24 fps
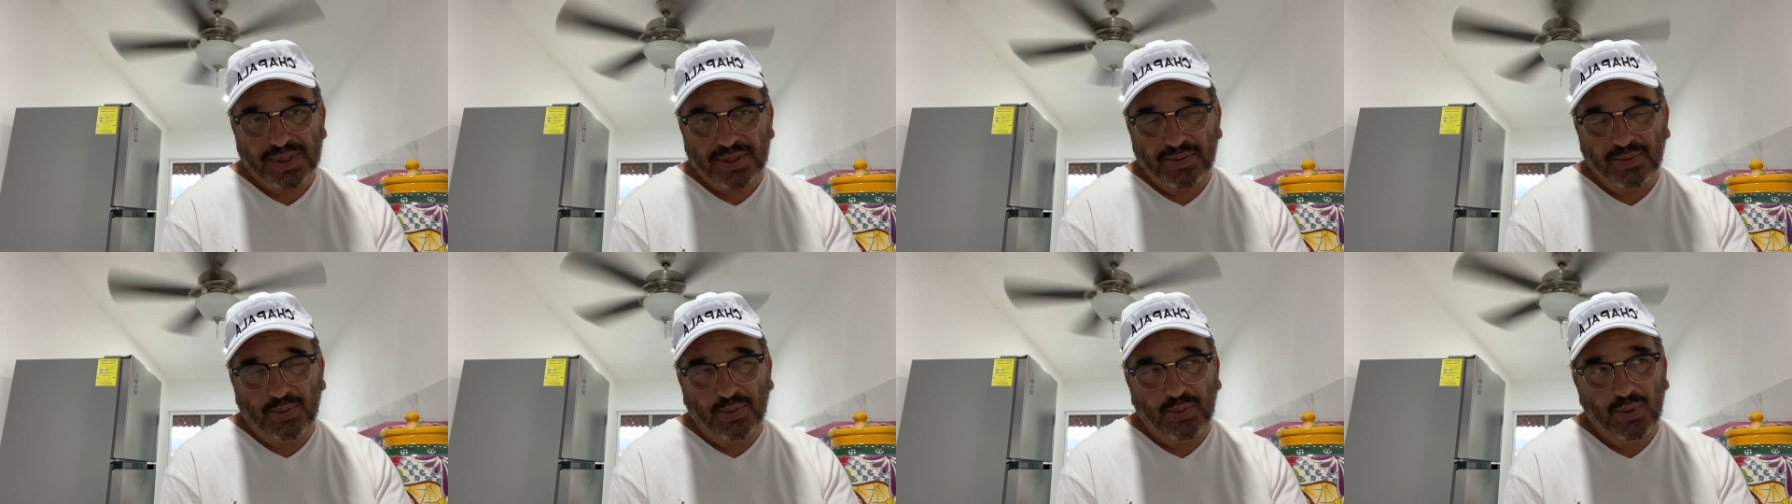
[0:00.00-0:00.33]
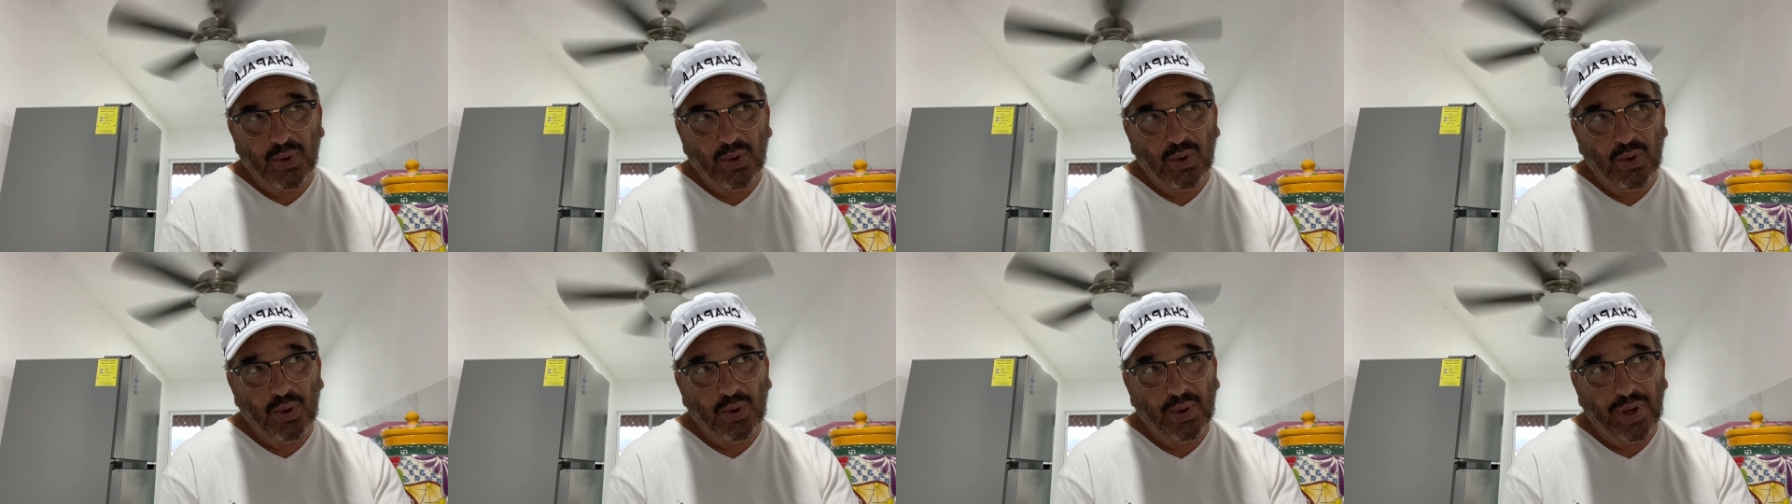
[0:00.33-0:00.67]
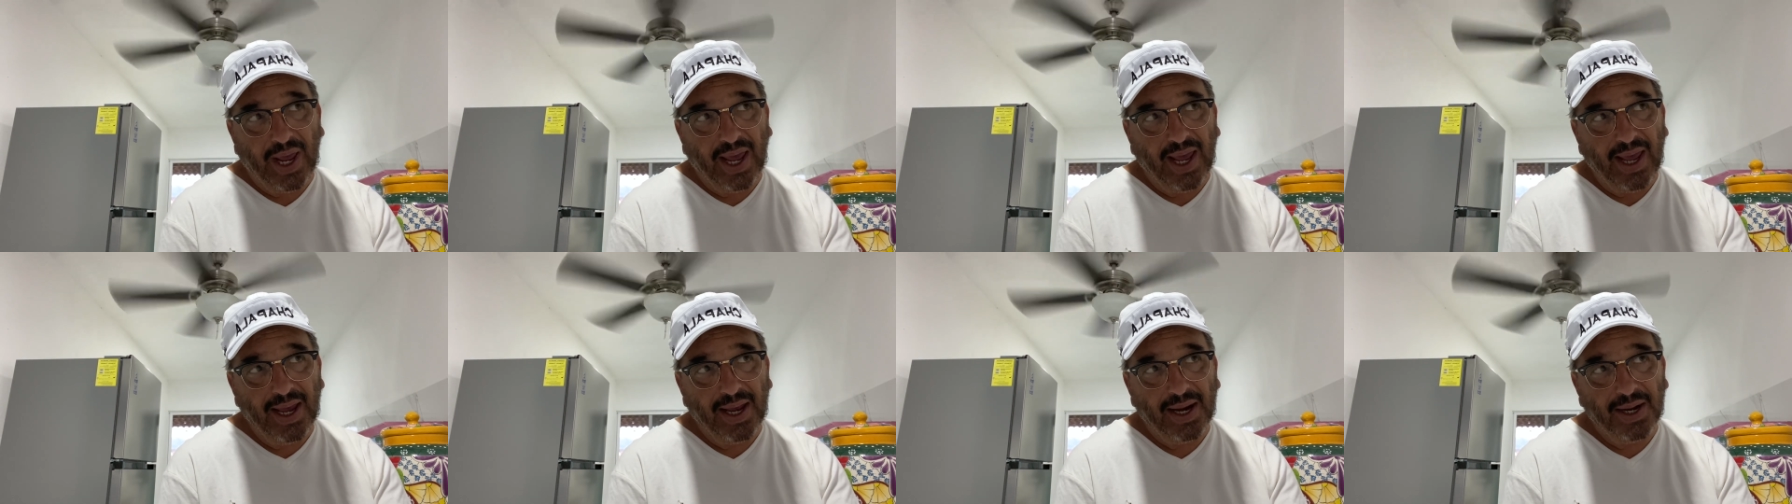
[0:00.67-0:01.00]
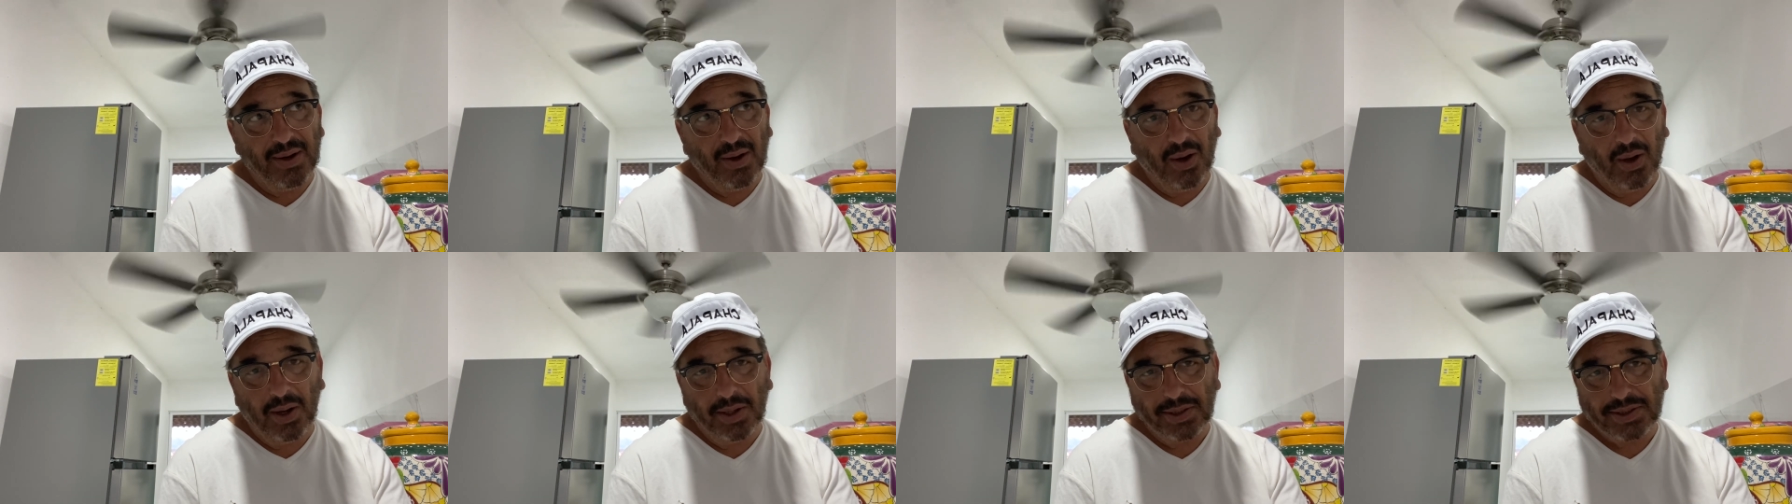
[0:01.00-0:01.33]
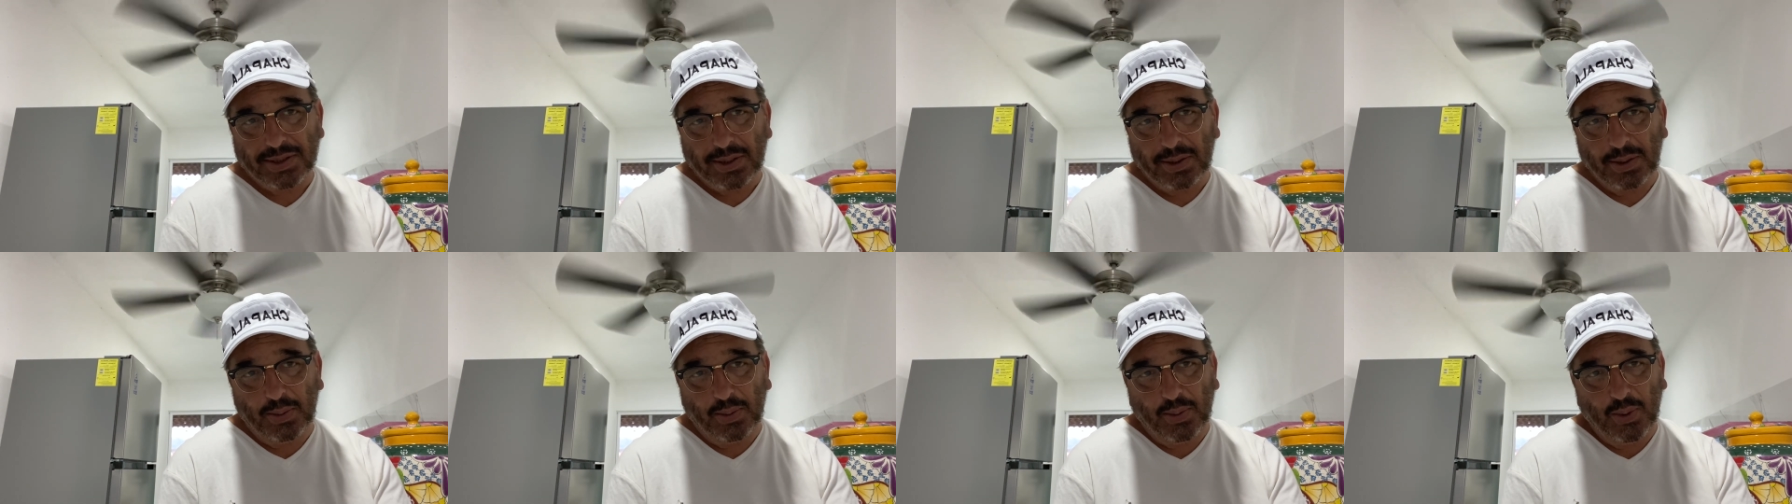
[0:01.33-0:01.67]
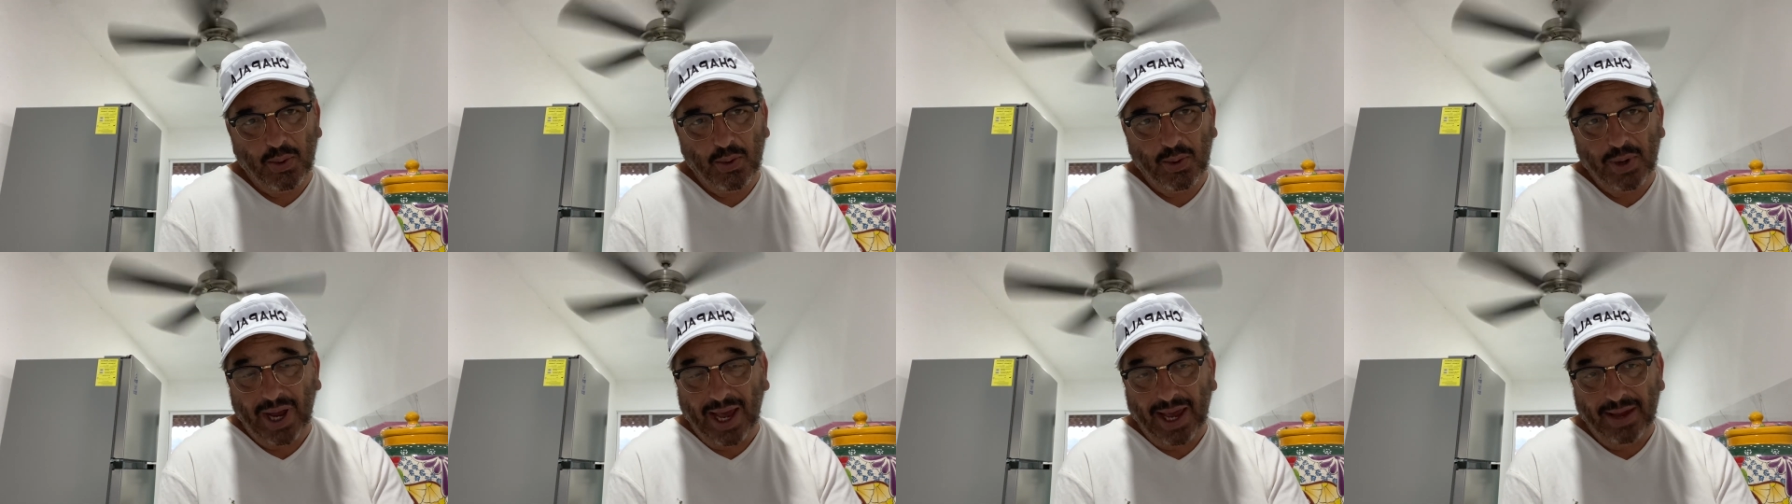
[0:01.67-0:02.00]
of food, and also the
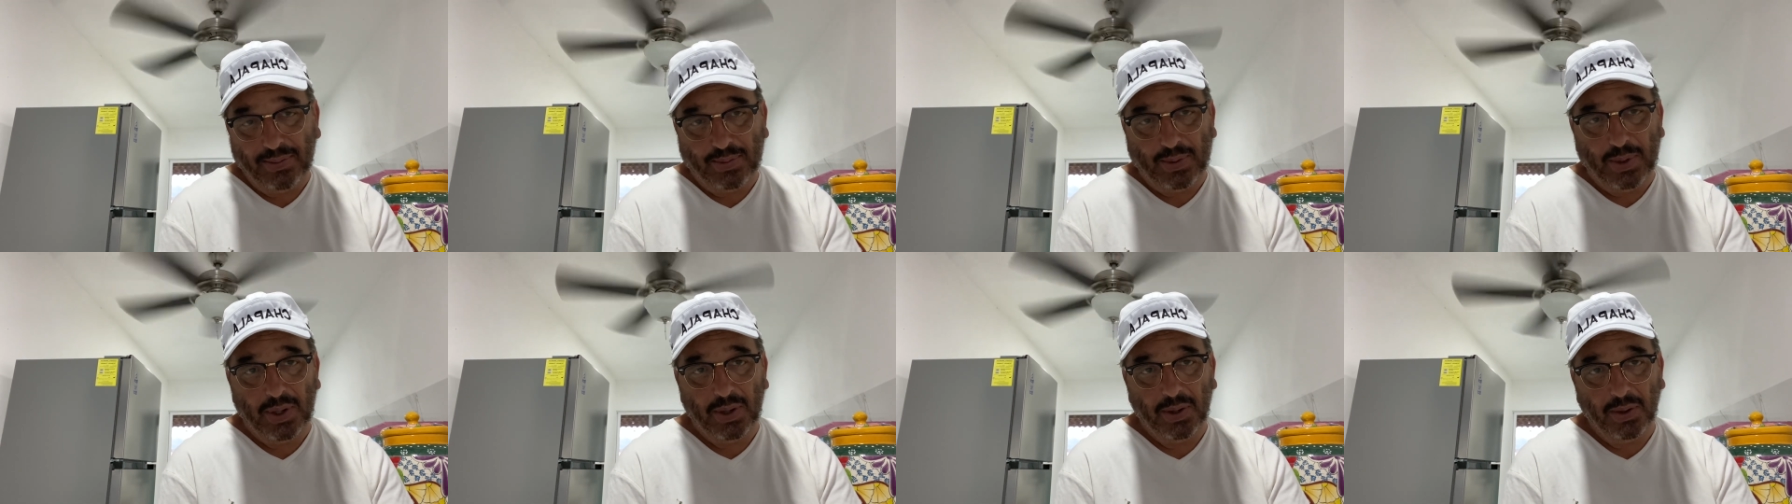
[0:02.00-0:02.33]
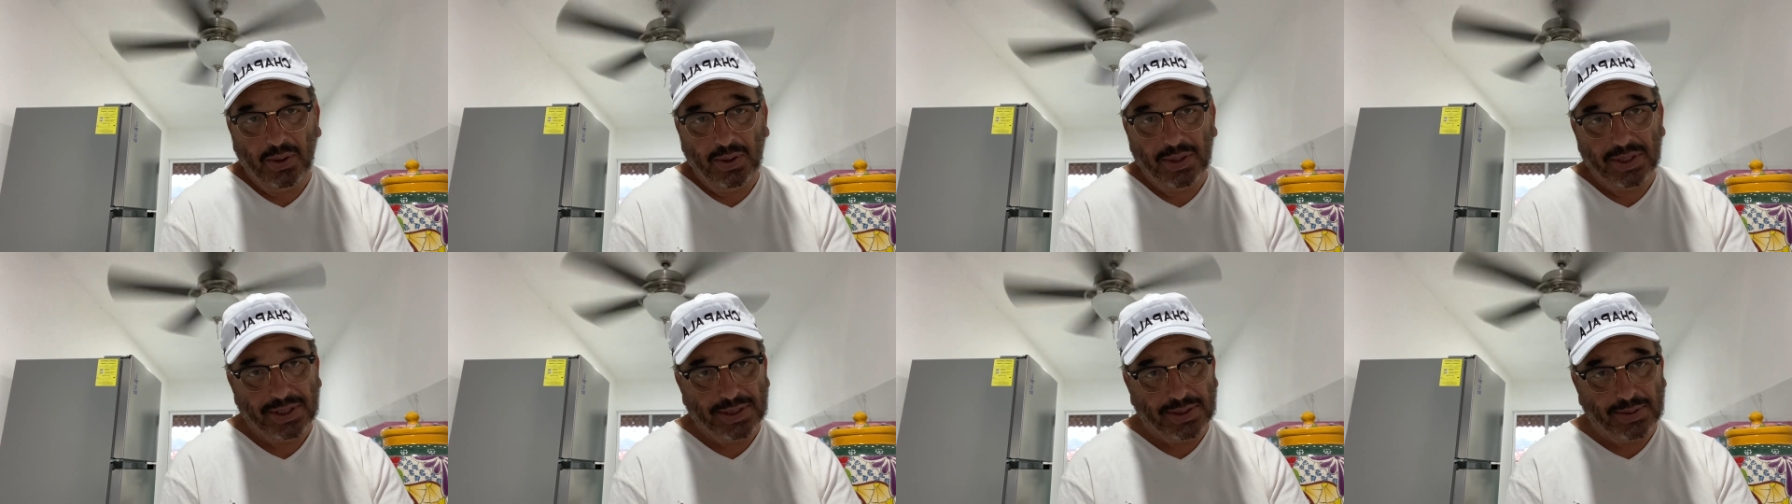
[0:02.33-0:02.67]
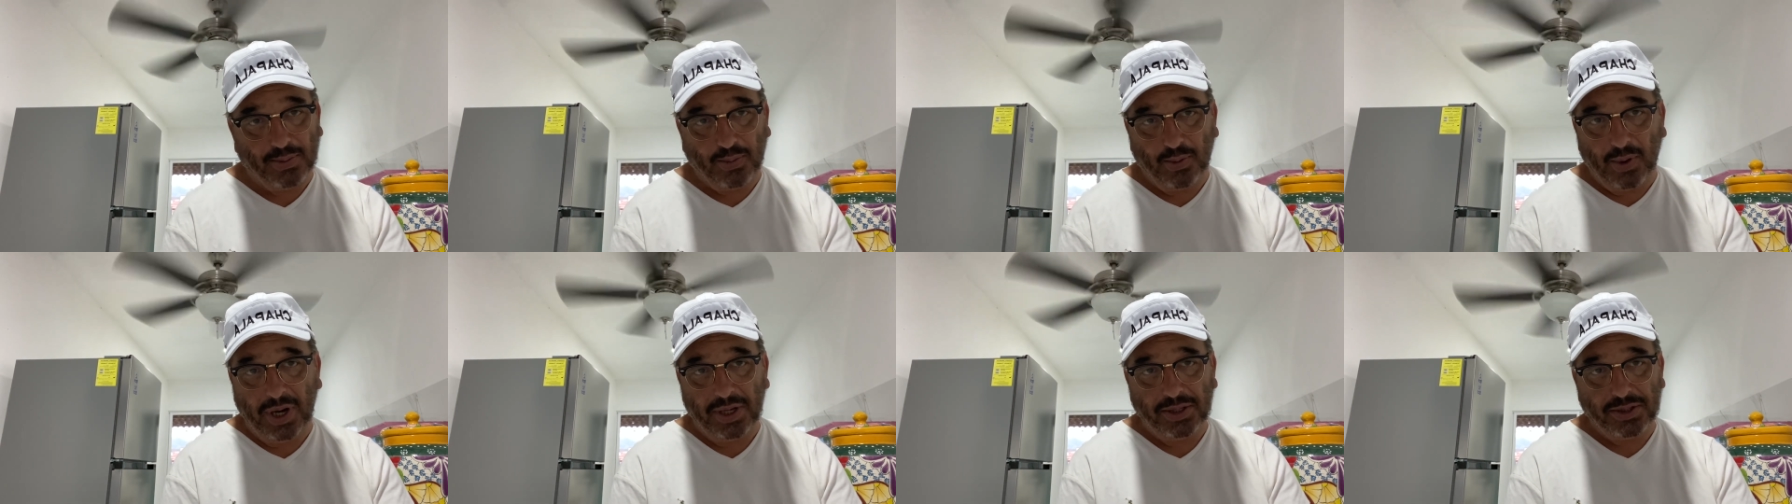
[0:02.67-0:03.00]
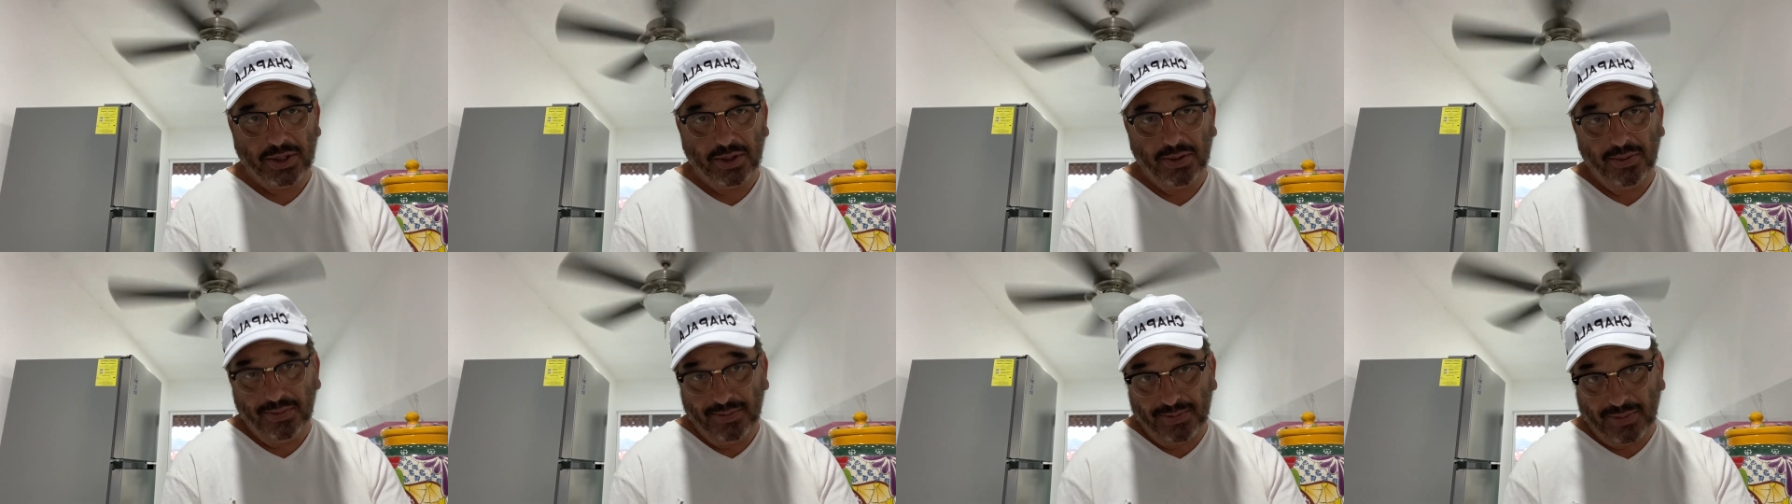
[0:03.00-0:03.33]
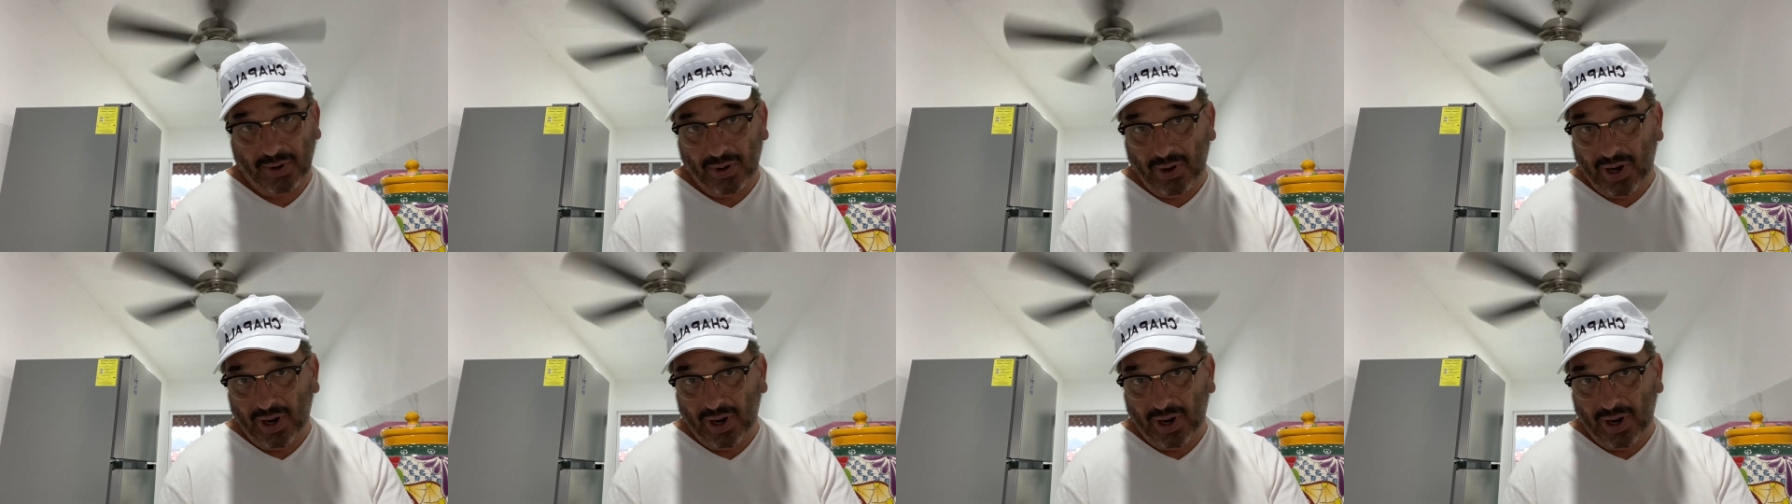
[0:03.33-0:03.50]
food I feel is fresher.